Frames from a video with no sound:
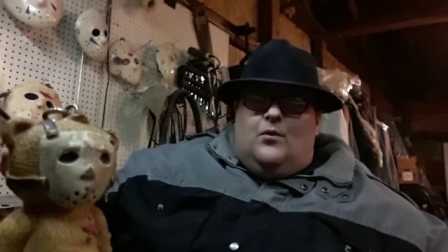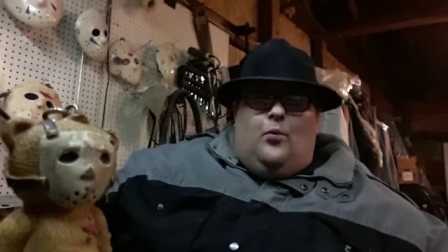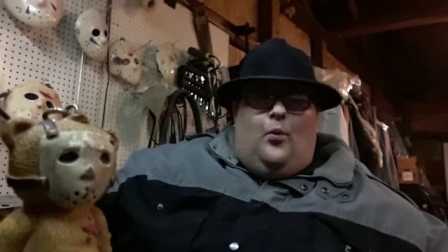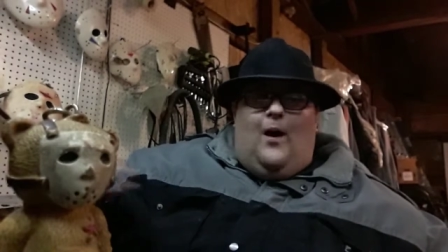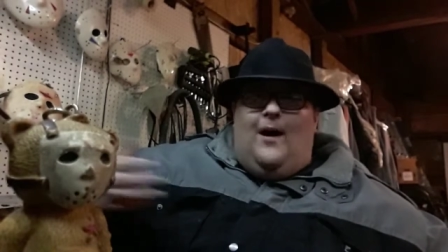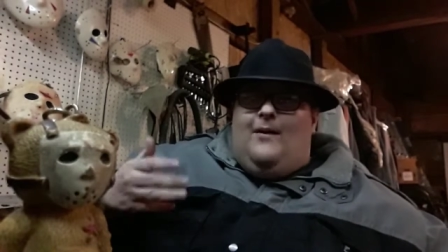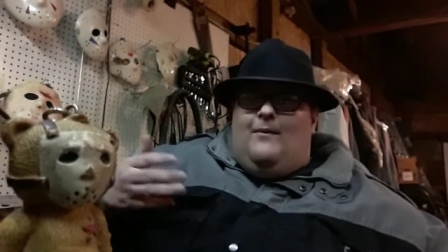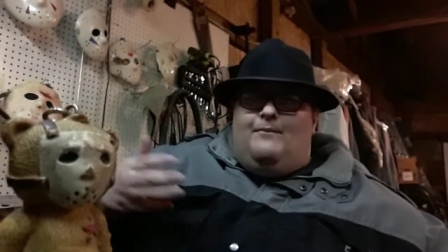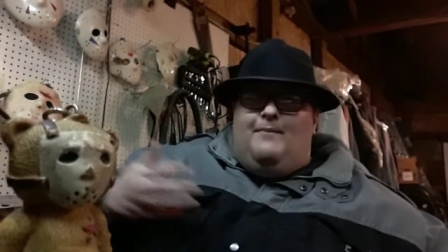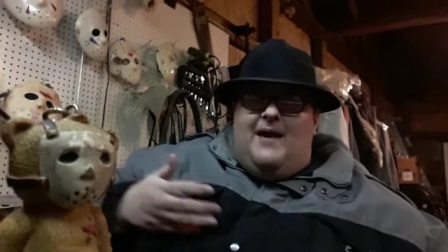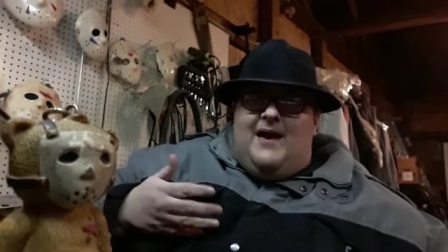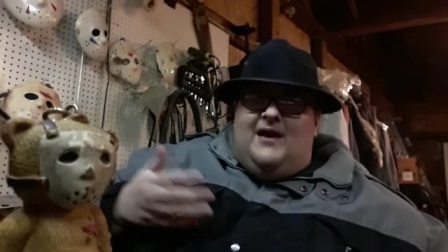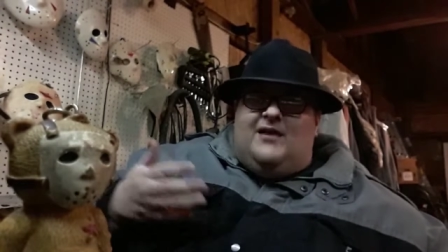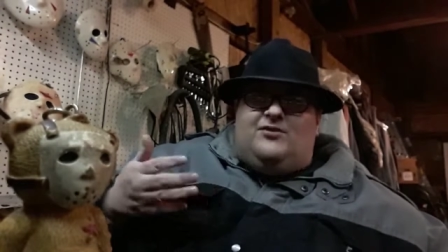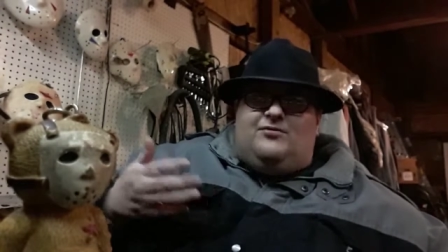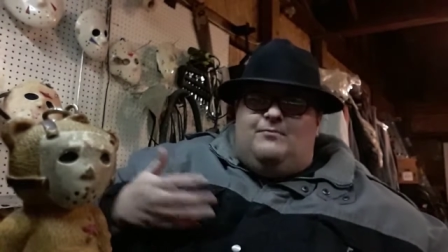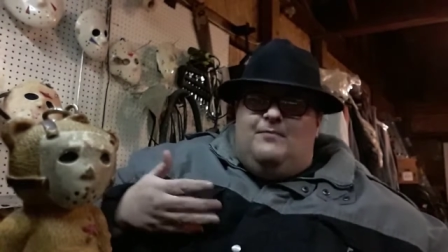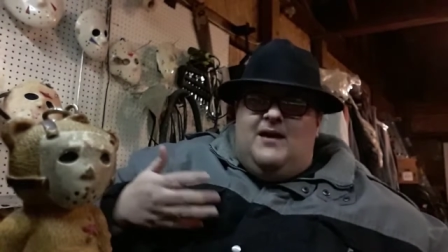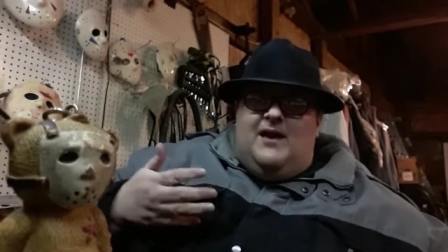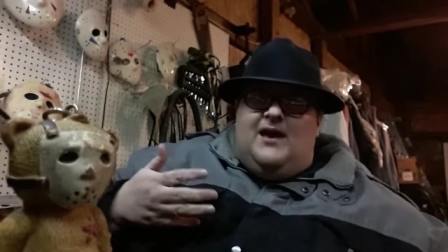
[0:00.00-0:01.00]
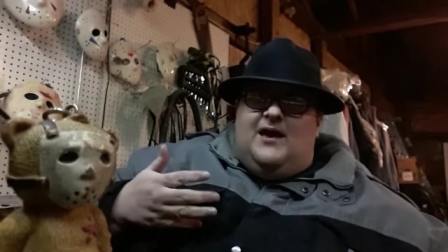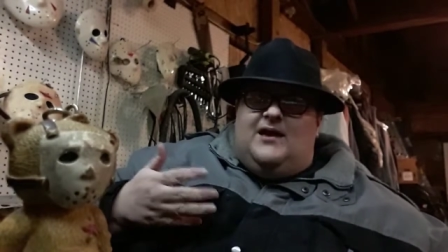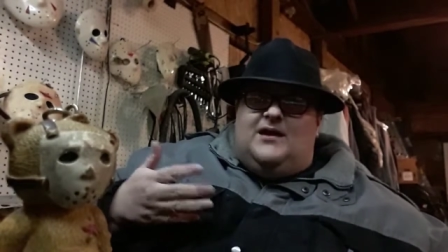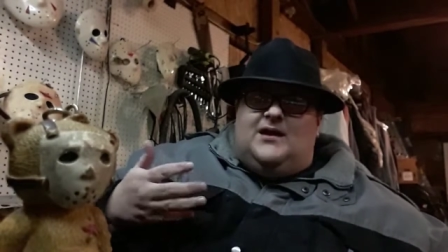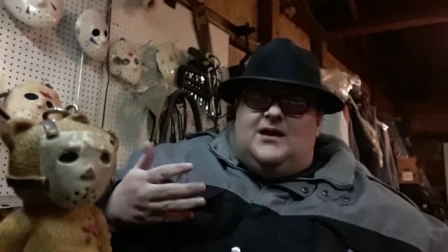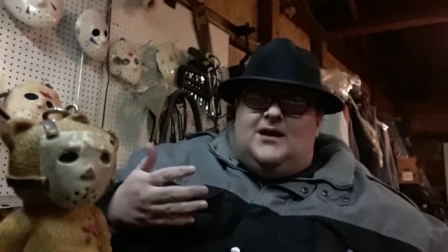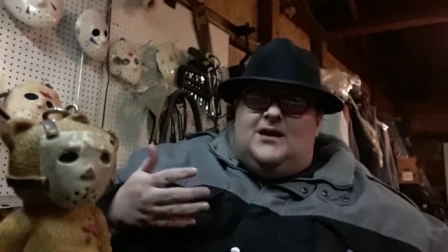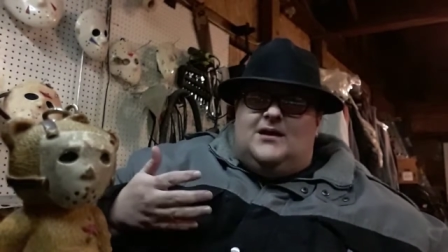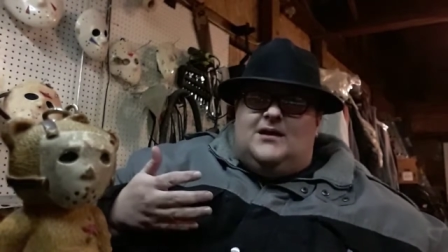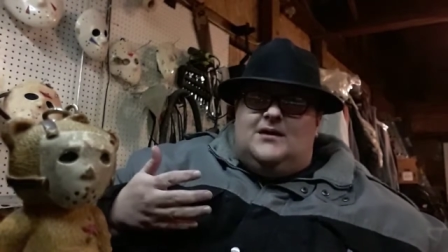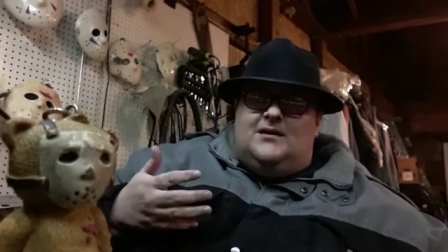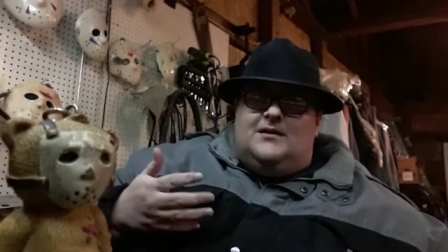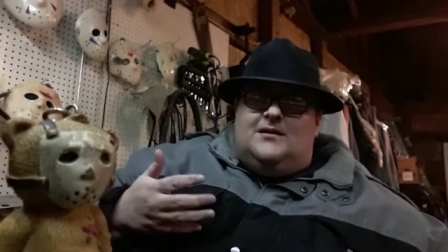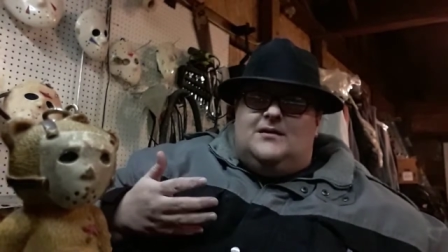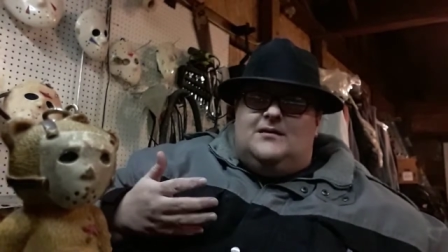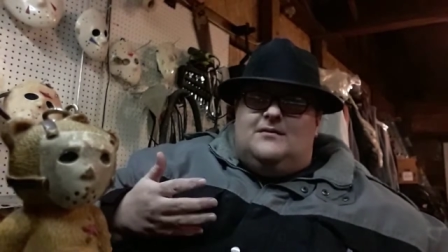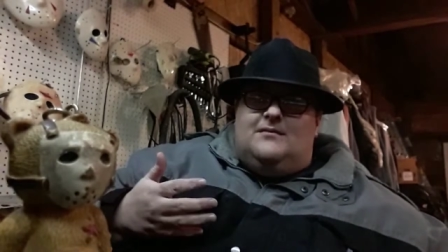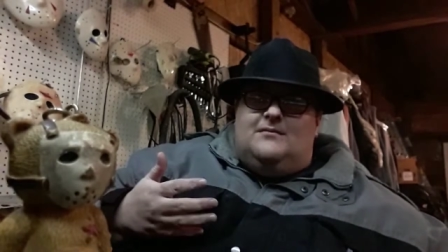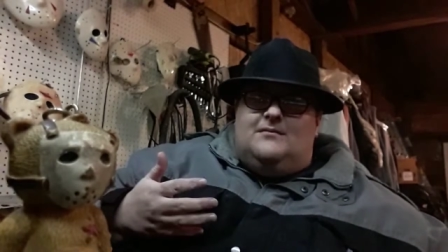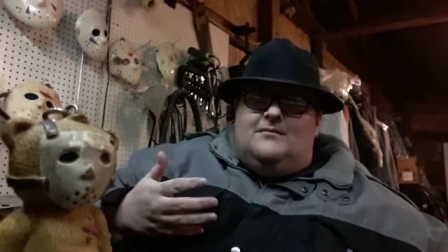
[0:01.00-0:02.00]
What makes me
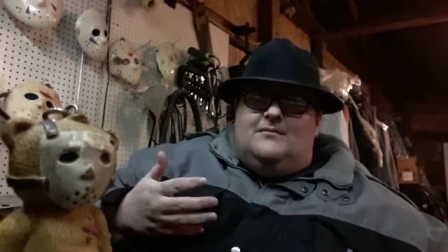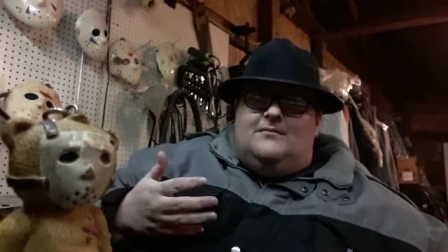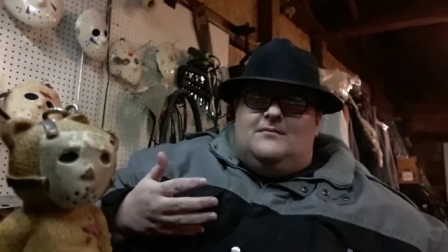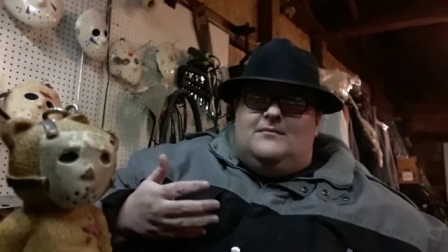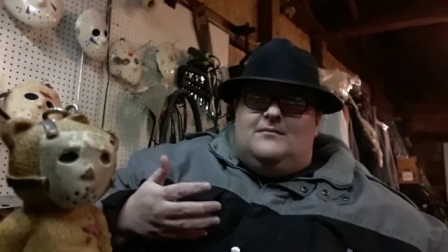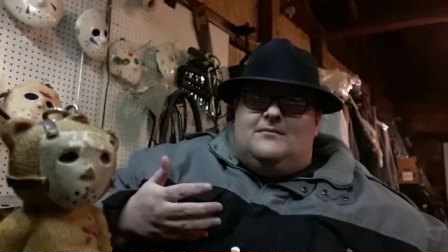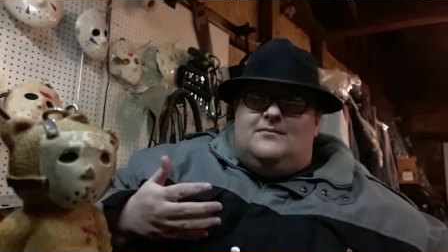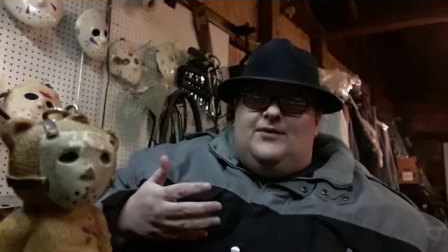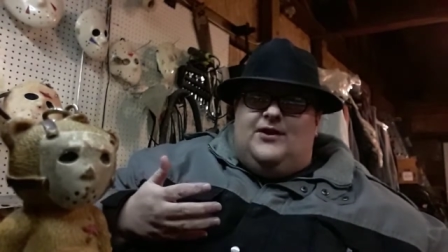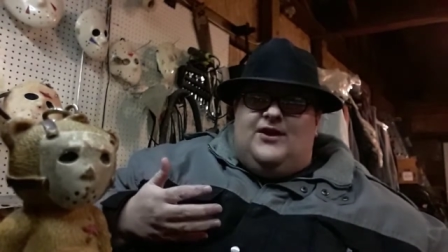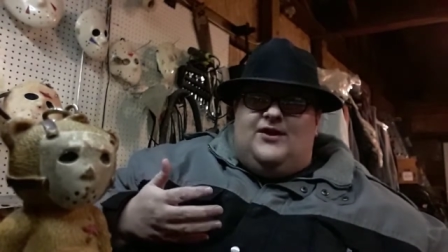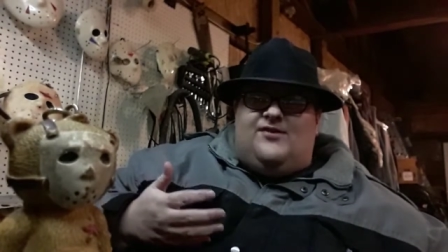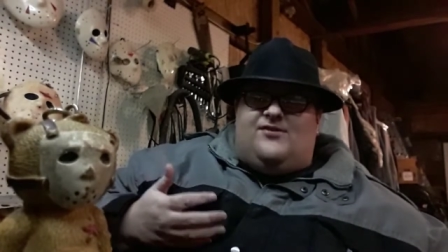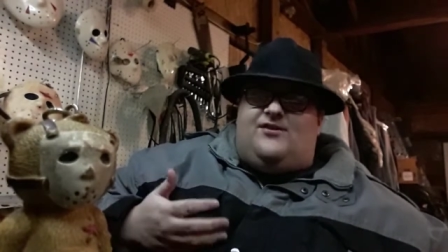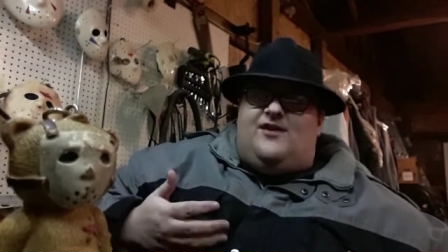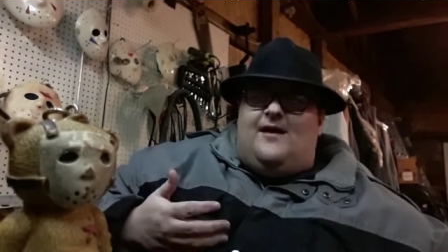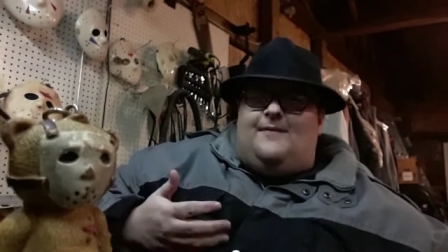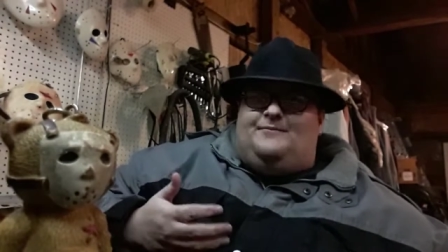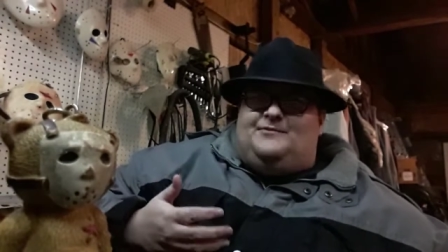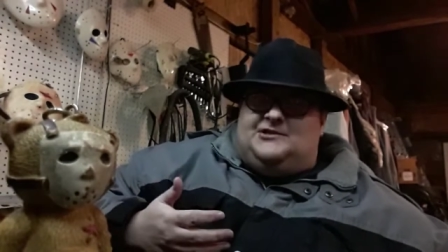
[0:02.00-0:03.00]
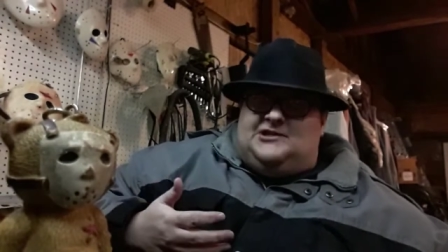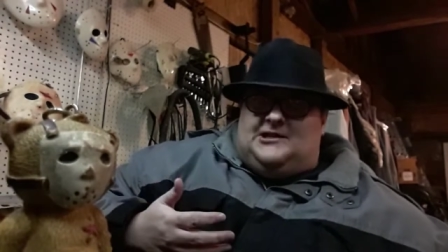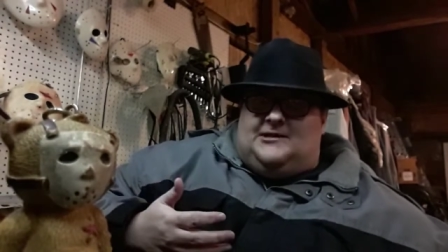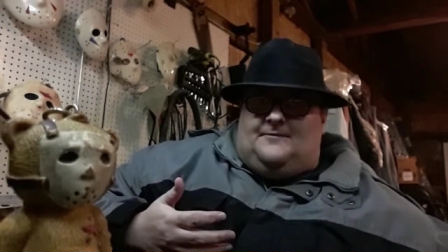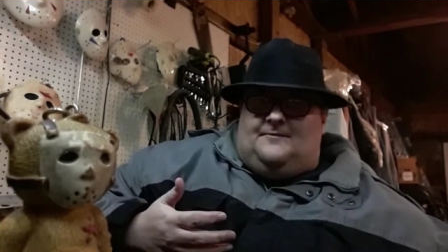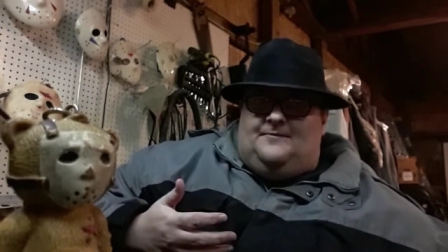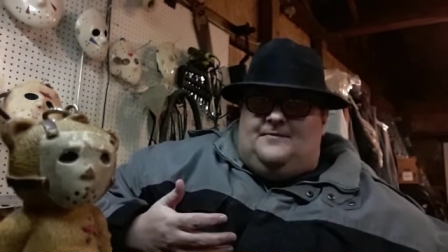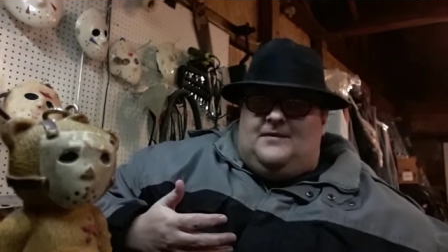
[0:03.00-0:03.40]
the exception?